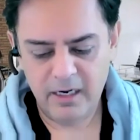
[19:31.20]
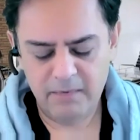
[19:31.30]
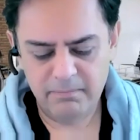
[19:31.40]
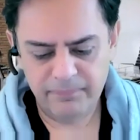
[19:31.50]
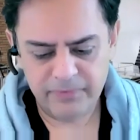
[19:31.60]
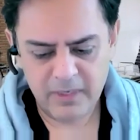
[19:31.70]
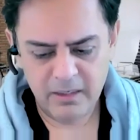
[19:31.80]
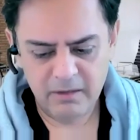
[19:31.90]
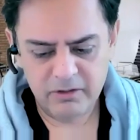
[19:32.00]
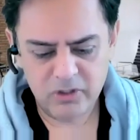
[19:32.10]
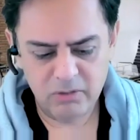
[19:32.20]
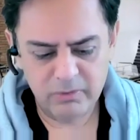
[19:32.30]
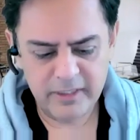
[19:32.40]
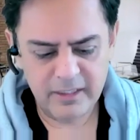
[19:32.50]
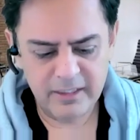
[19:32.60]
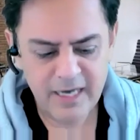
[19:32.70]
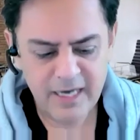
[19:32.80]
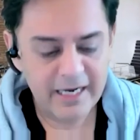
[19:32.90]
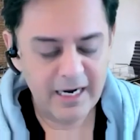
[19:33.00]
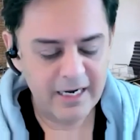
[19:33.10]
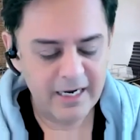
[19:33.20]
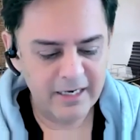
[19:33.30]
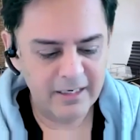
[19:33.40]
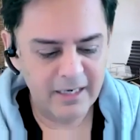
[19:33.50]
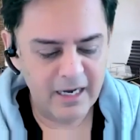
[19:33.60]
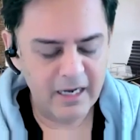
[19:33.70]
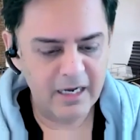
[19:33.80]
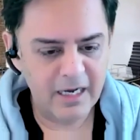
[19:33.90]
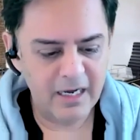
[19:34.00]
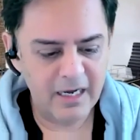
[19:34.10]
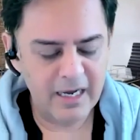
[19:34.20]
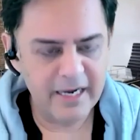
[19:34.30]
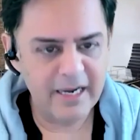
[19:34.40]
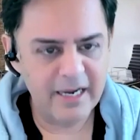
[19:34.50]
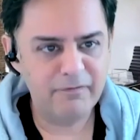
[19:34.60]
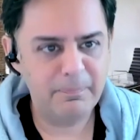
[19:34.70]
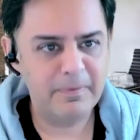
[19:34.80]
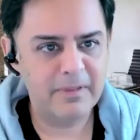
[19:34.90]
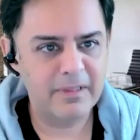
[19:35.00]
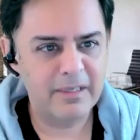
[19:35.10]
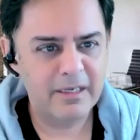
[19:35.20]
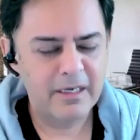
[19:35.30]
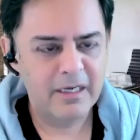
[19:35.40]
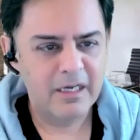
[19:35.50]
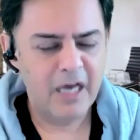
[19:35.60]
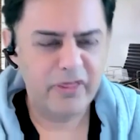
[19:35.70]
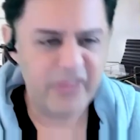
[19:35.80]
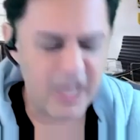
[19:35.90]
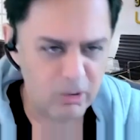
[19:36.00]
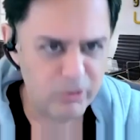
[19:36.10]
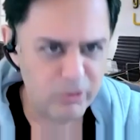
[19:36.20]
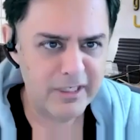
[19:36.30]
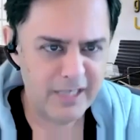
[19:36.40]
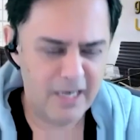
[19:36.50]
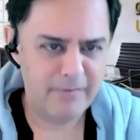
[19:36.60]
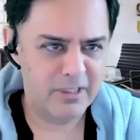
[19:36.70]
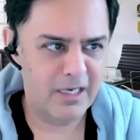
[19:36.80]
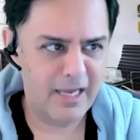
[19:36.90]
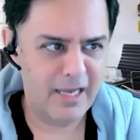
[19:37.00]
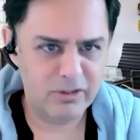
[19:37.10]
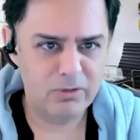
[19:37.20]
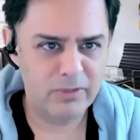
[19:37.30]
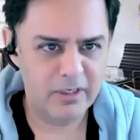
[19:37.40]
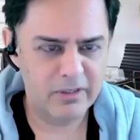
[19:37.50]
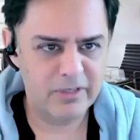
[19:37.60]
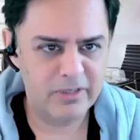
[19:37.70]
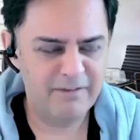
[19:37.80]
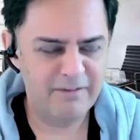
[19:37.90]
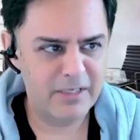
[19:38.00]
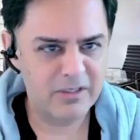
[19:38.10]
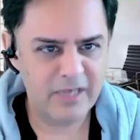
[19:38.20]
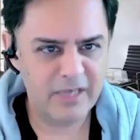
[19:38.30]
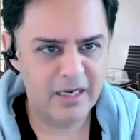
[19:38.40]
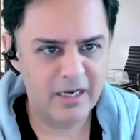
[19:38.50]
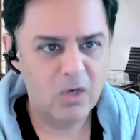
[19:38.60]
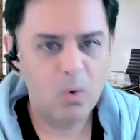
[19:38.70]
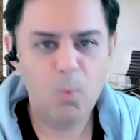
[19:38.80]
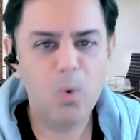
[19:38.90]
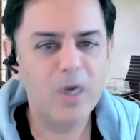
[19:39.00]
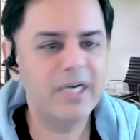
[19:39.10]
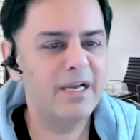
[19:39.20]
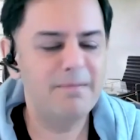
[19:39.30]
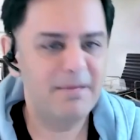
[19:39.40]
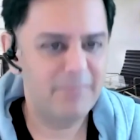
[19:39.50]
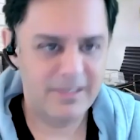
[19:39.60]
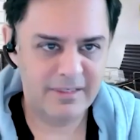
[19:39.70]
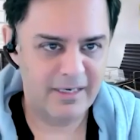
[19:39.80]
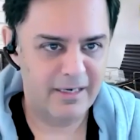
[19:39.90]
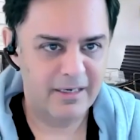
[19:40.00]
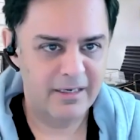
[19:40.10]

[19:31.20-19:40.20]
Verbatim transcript: Um, so yeah I, I i have a thousand times in the last two years i've been saying what am i missing